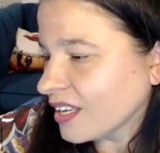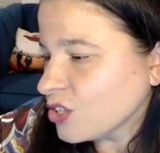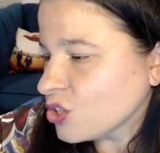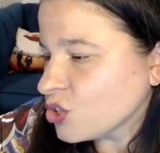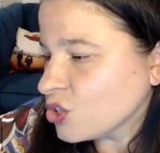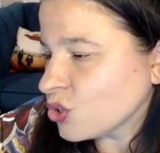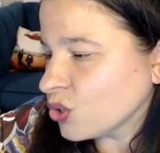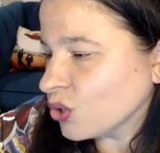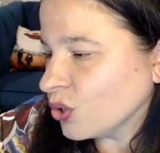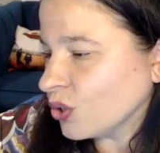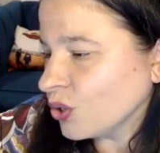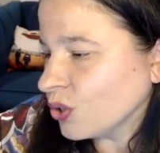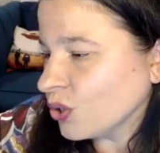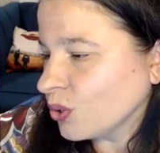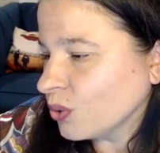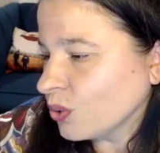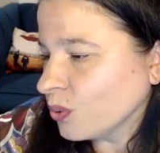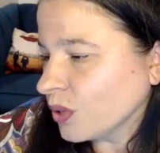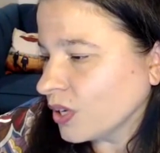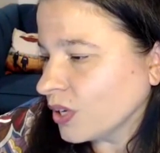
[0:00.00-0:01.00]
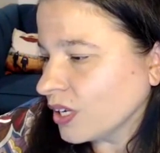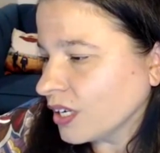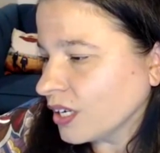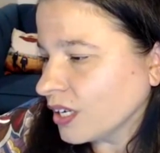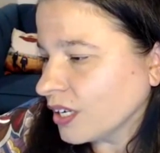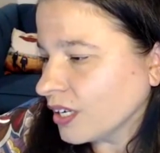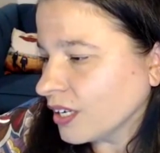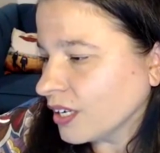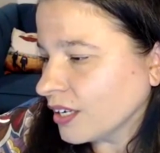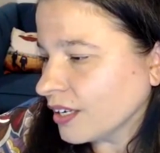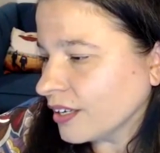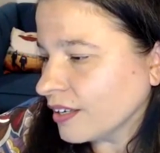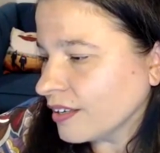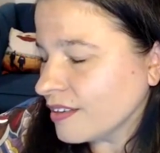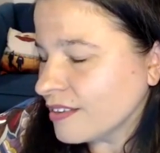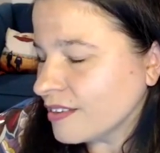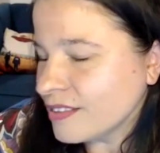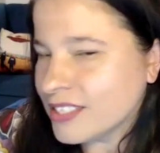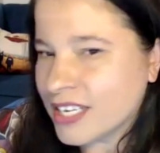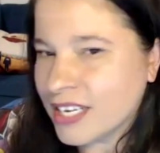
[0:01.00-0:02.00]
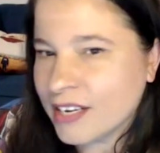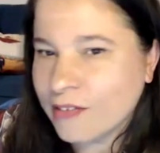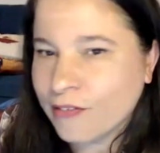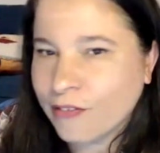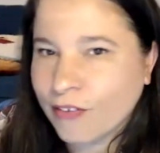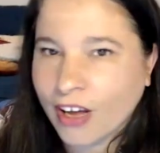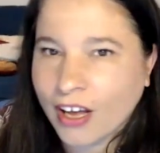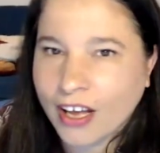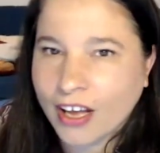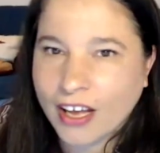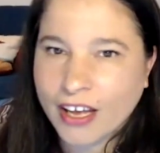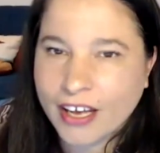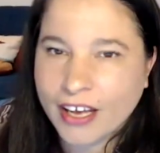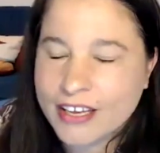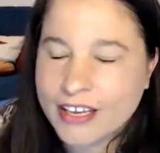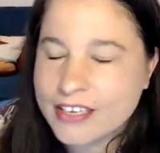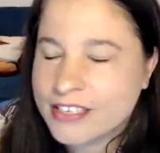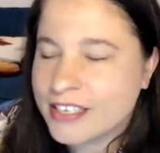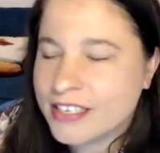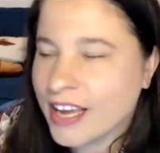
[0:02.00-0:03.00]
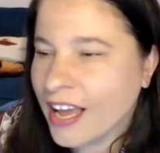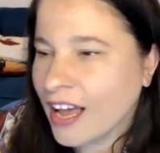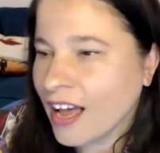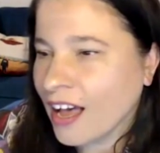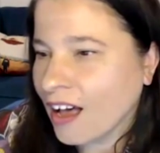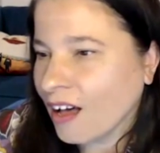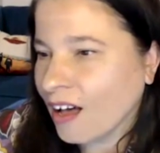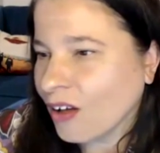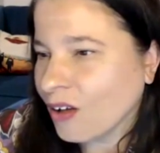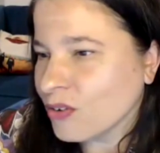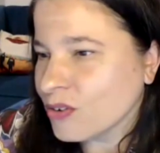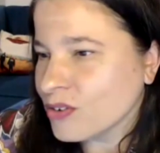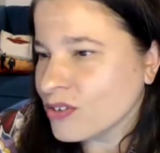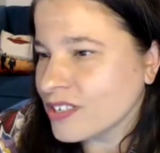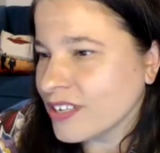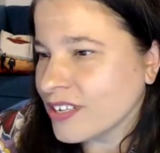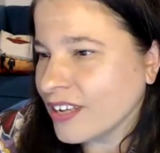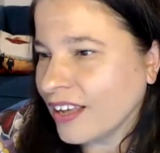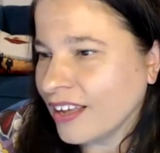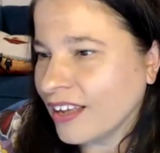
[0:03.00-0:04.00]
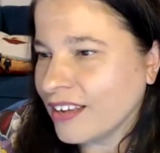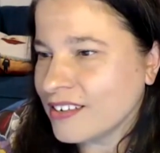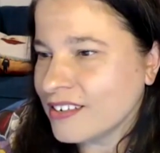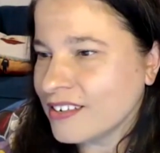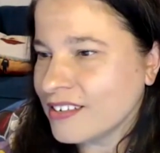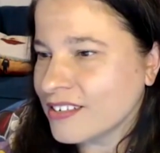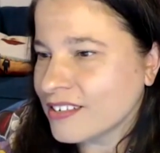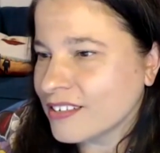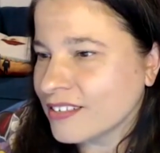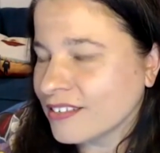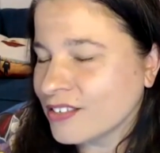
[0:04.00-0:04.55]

to DeFi and DAOs and